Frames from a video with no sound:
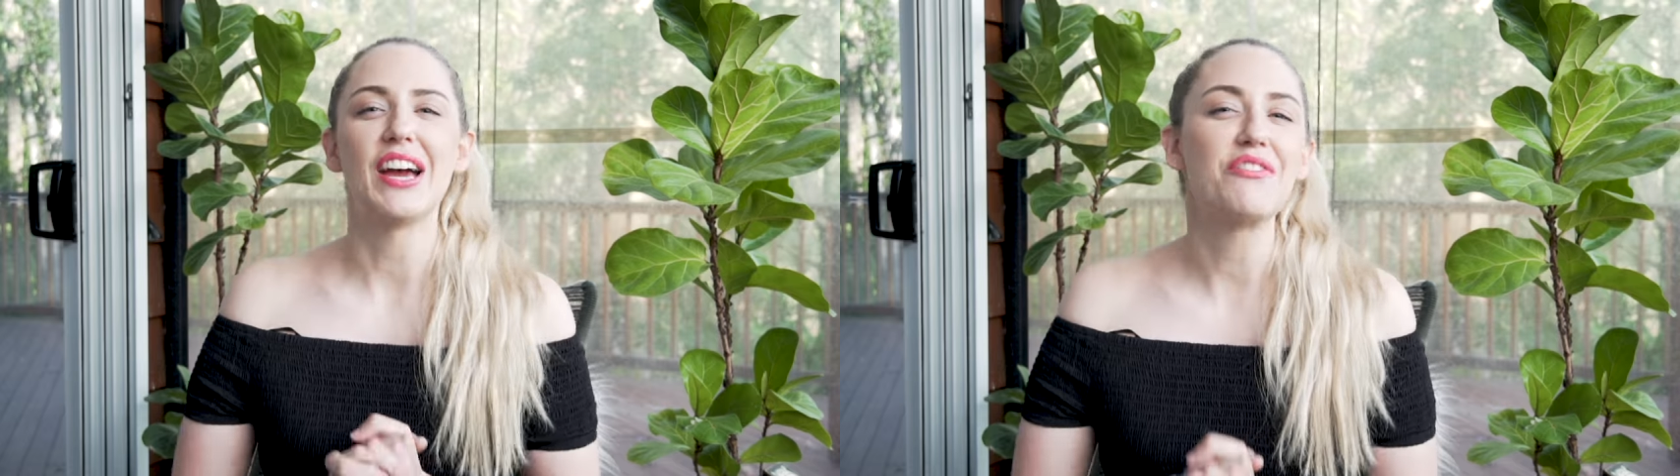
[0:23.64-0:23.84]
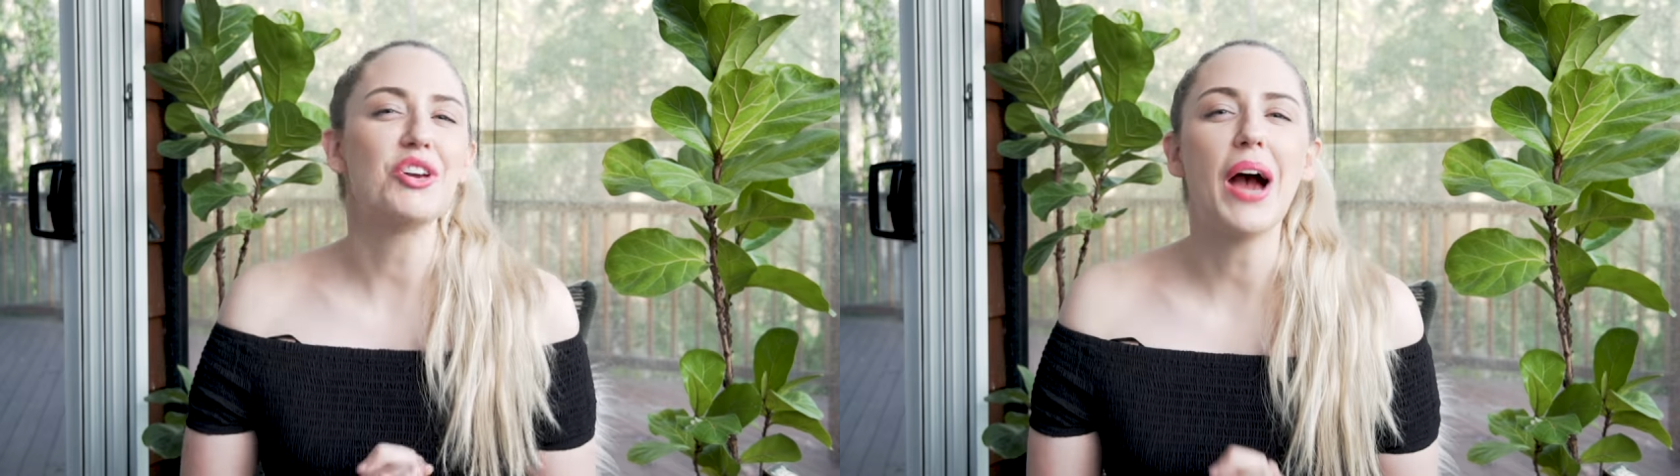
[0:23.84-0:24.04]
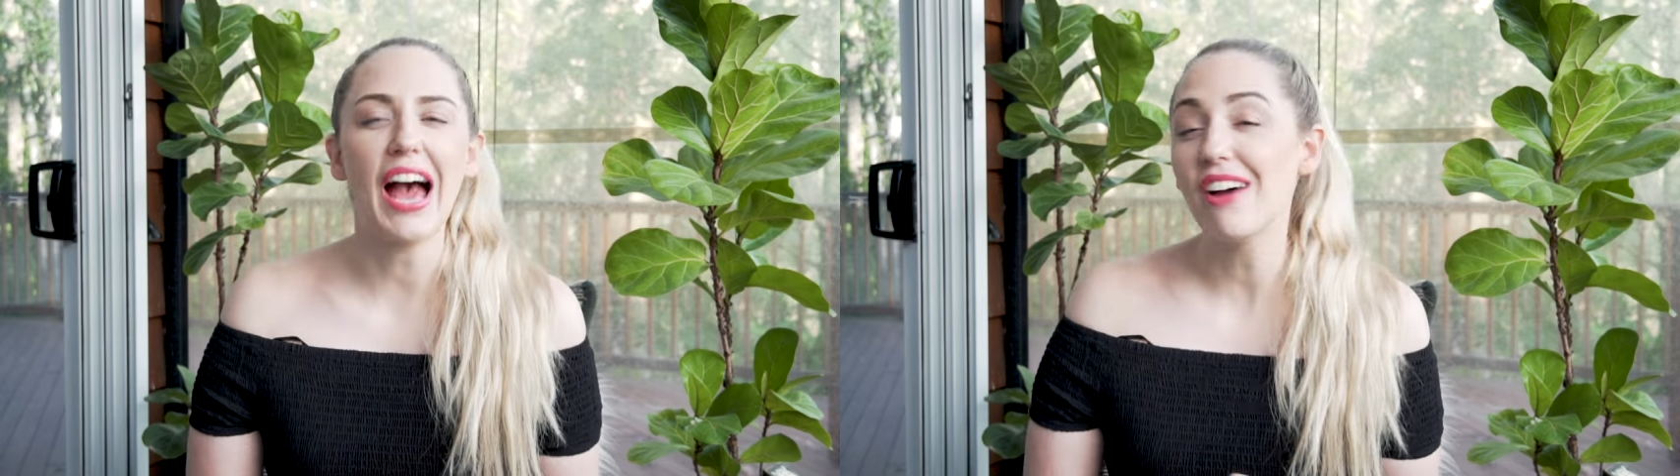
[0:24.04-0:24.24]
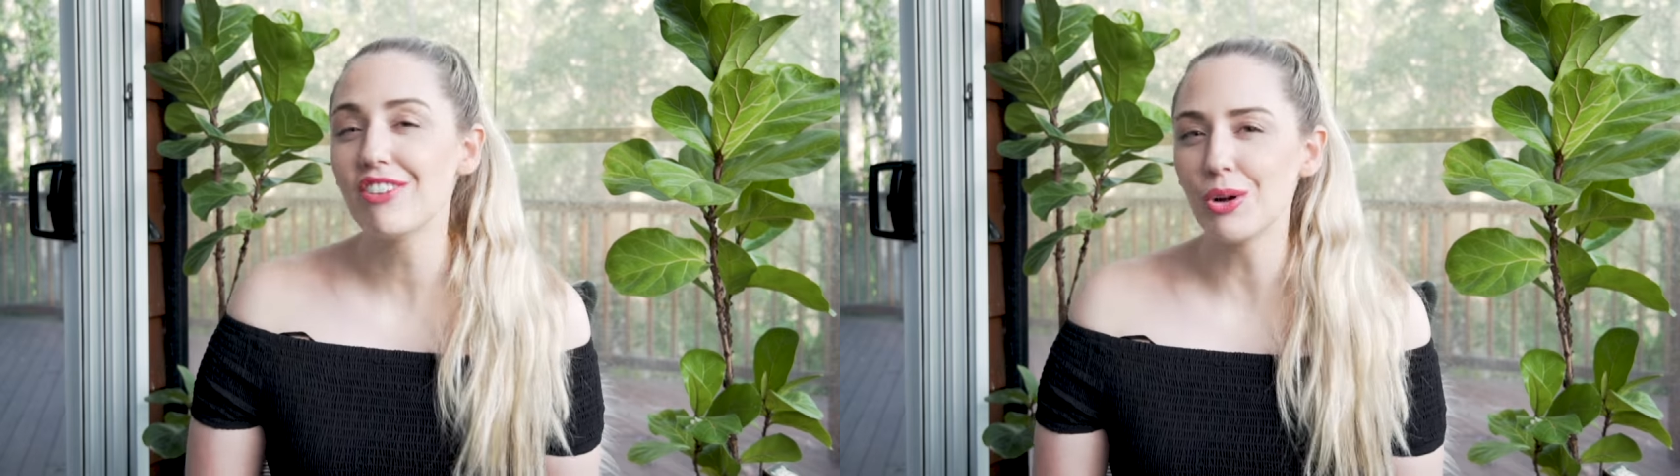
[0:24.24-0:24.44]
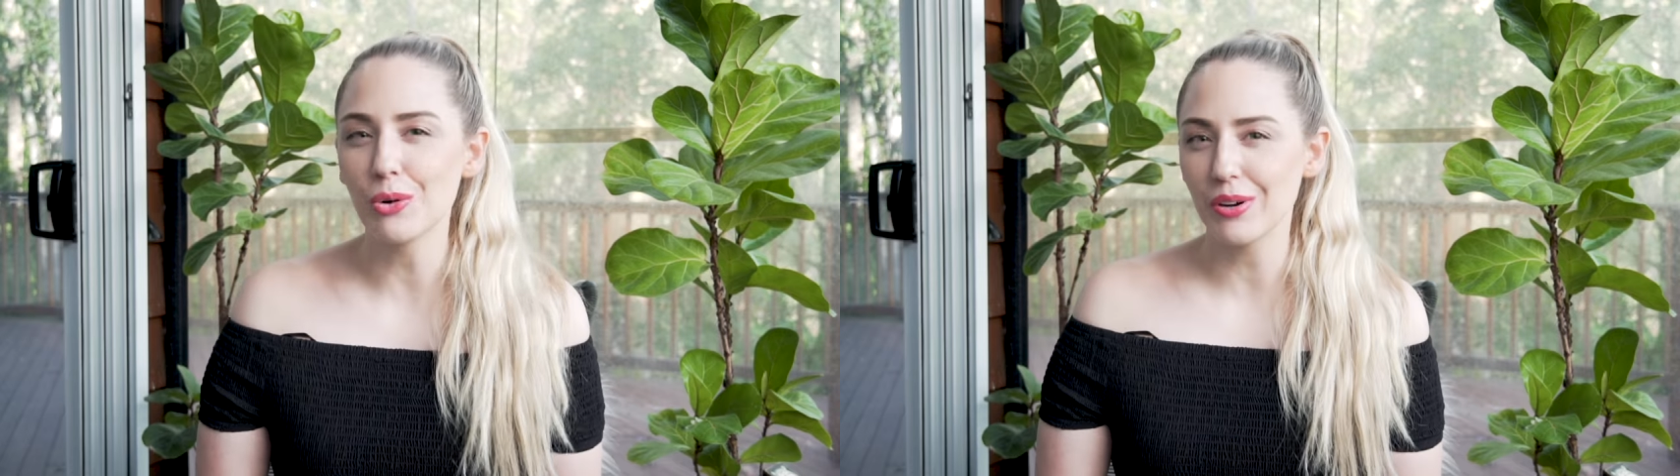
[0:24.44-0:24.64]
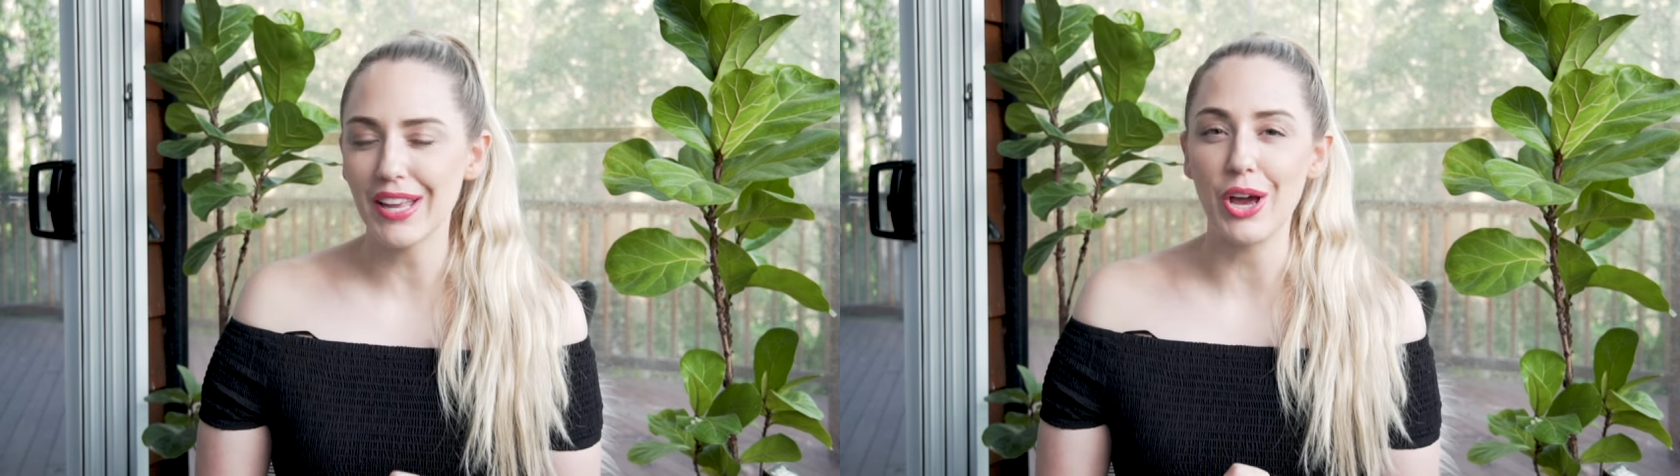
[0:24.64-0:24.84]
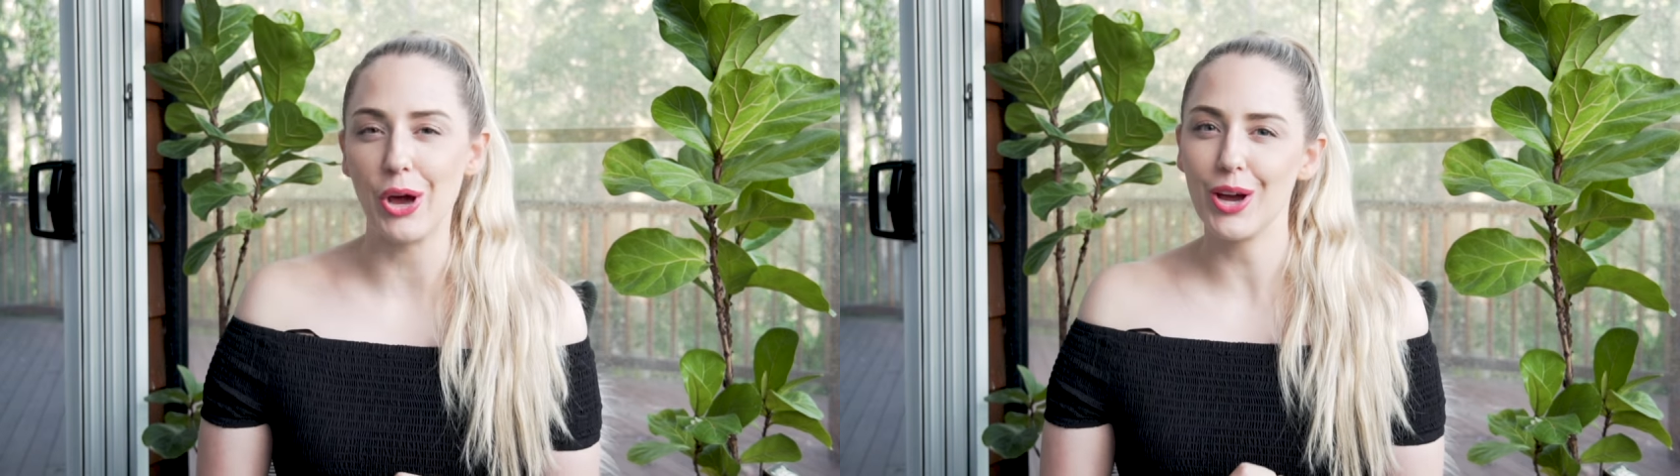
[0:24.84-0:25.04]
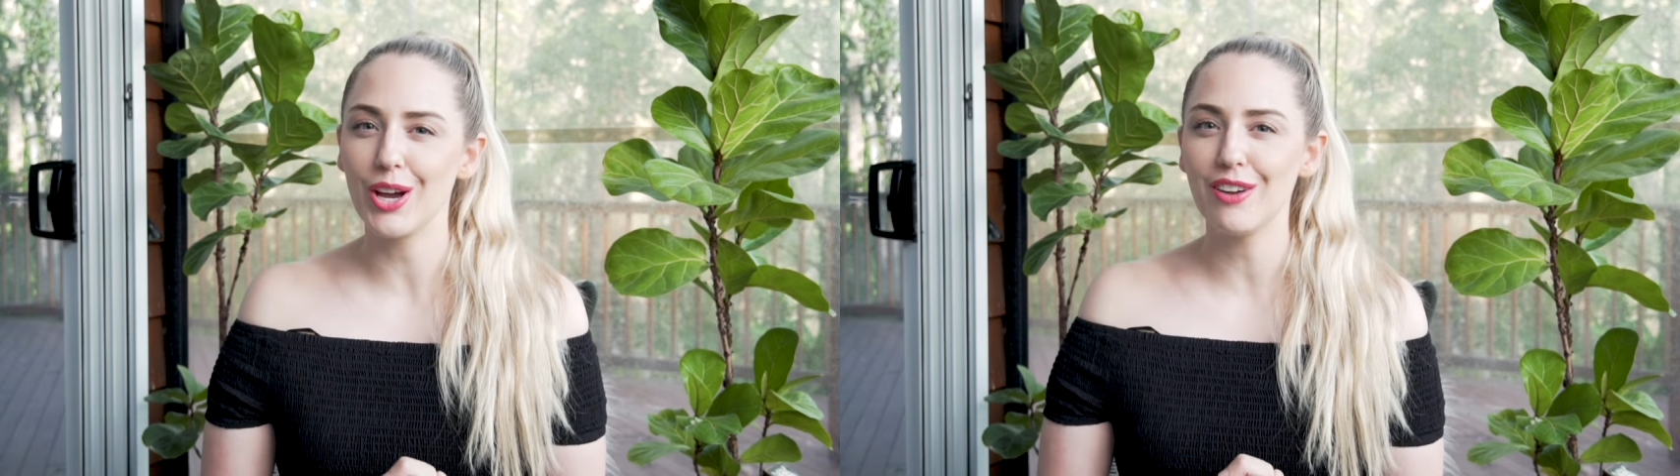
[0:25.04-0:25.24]
Now, if you haven't already
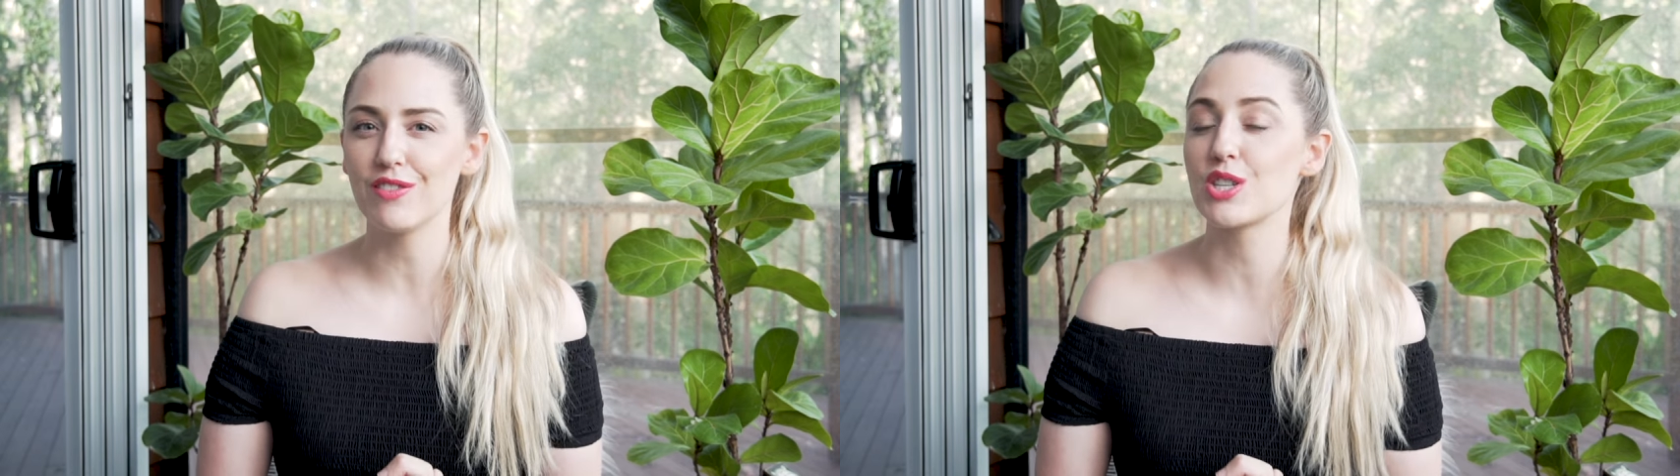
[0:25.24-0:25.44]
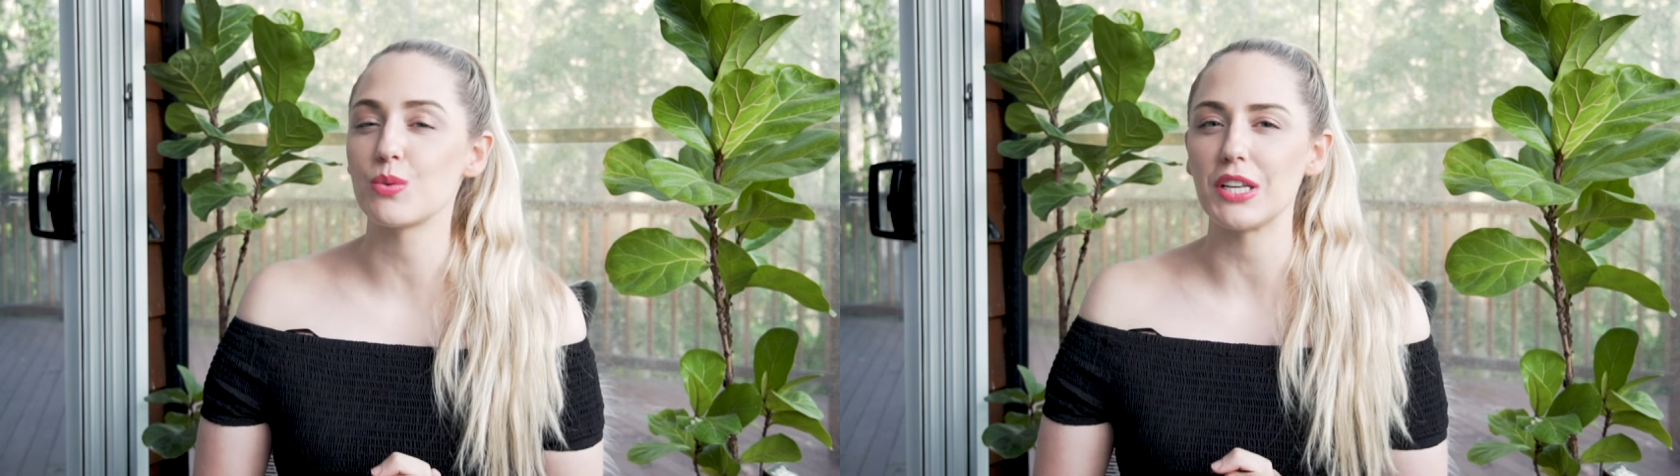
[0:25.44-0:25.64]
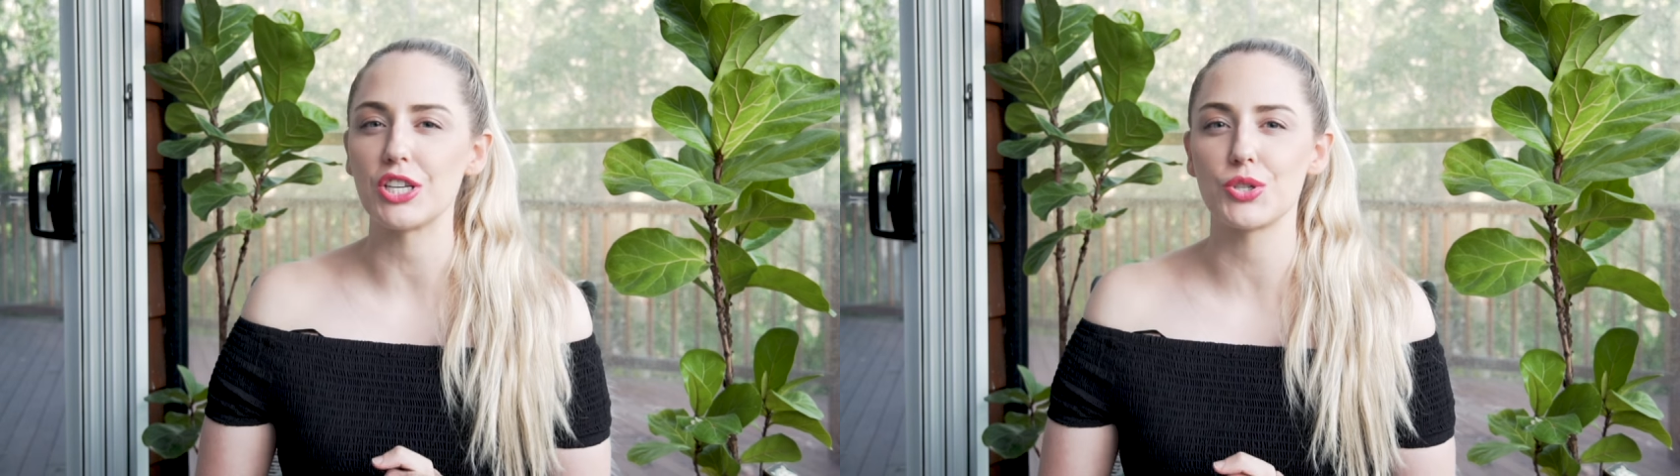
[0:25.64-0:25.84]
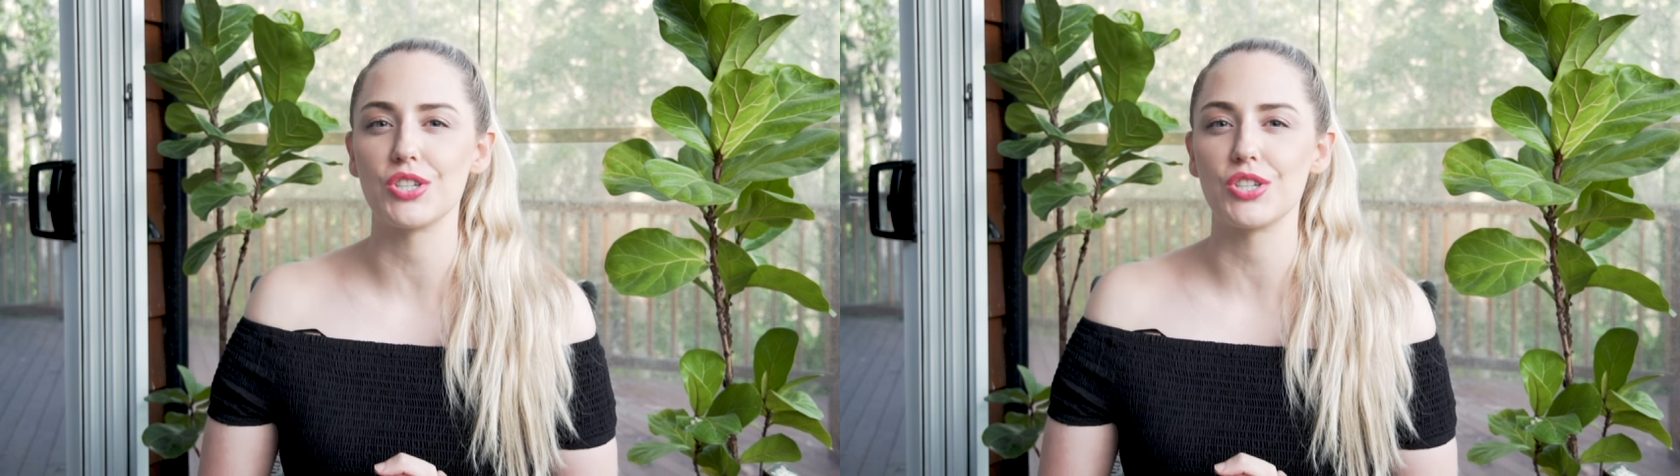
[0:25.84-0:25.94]
heard of the Swedish